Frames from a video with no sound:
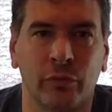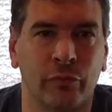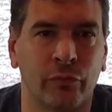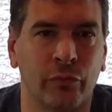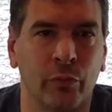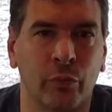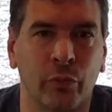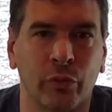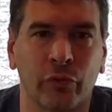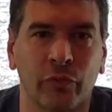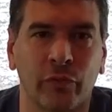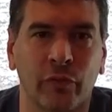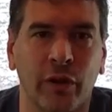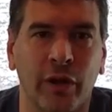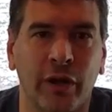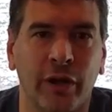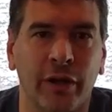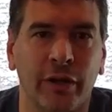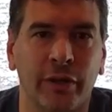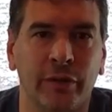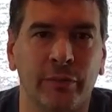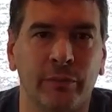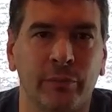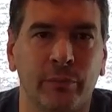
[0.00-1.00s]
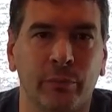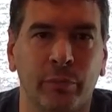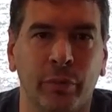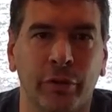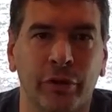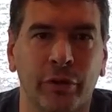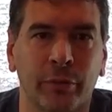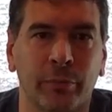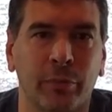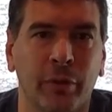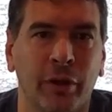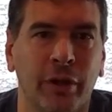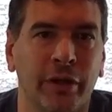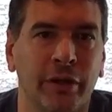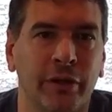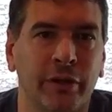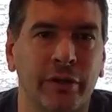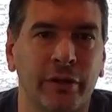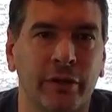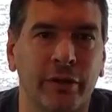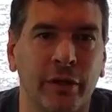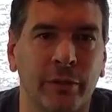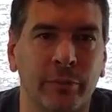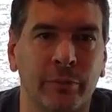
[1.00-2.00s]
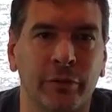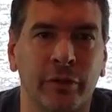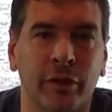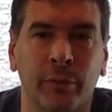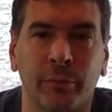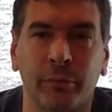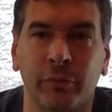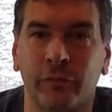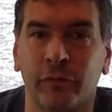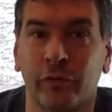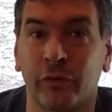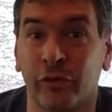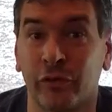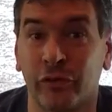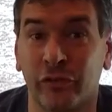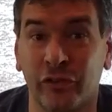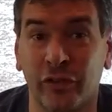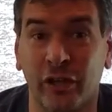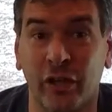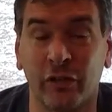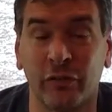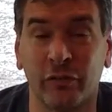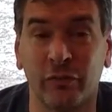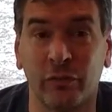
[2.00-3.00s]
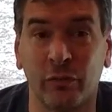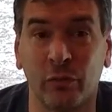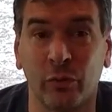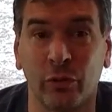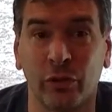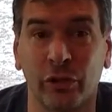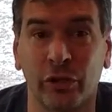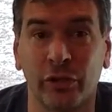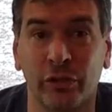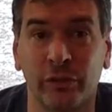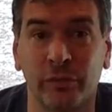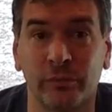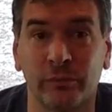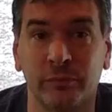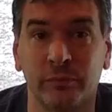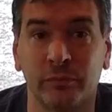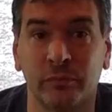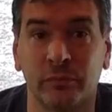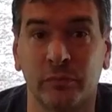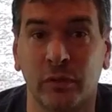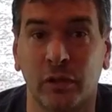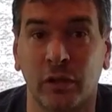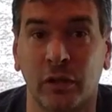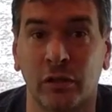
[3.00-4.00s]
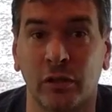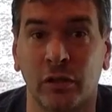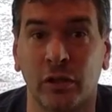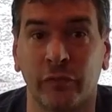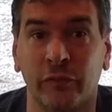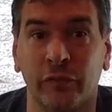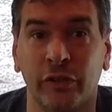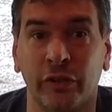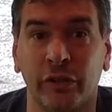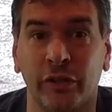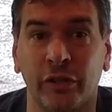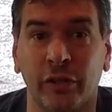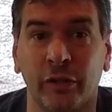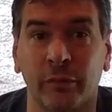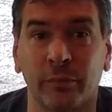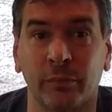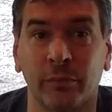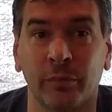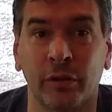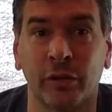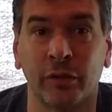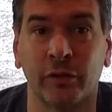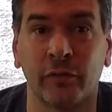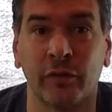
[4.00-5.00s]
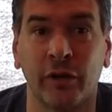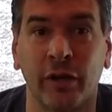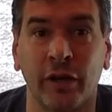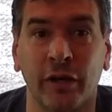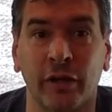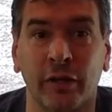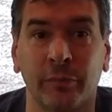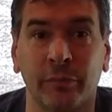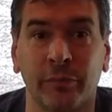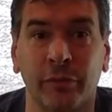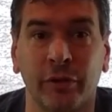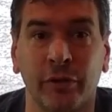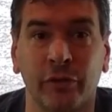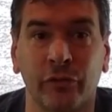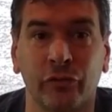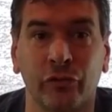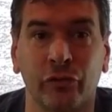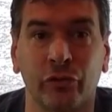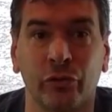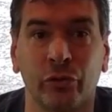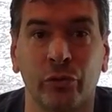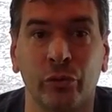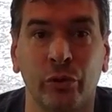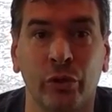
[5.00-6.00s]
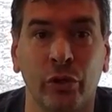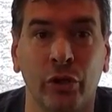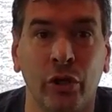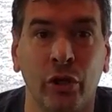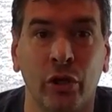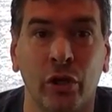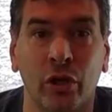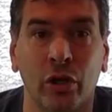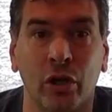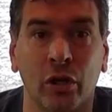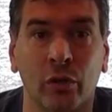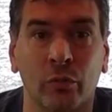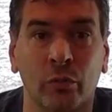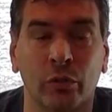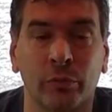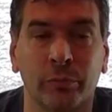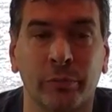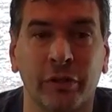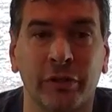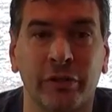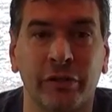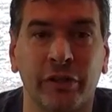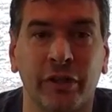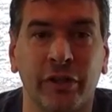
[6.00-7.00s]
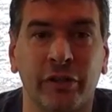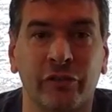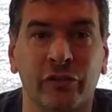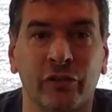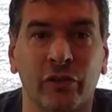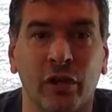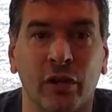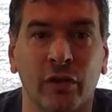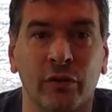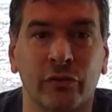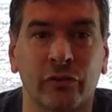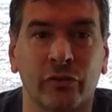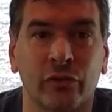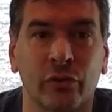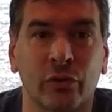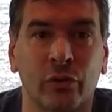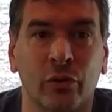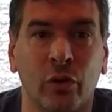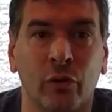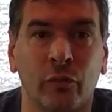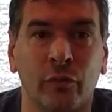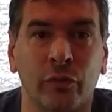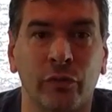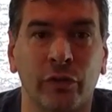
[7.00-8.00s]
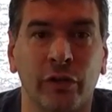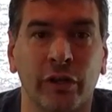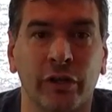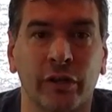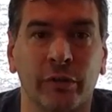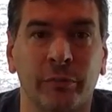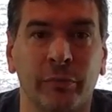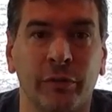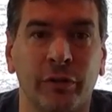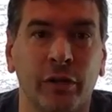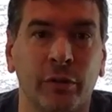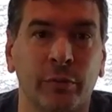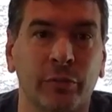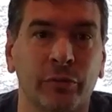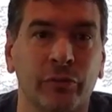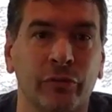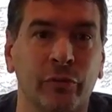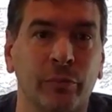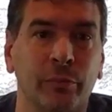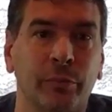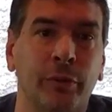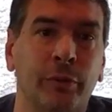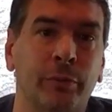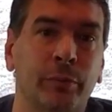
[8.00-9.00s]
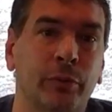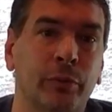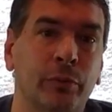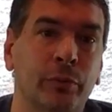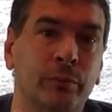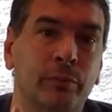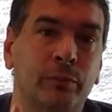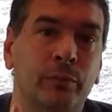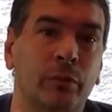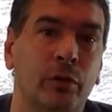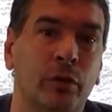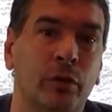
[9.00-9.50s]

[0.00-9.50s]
If you want to ride, bring your bike, hit me up. If you're in South Florida, I'd love to hit up ride up there too on one of my days off, so hopefully I can meet up with some people.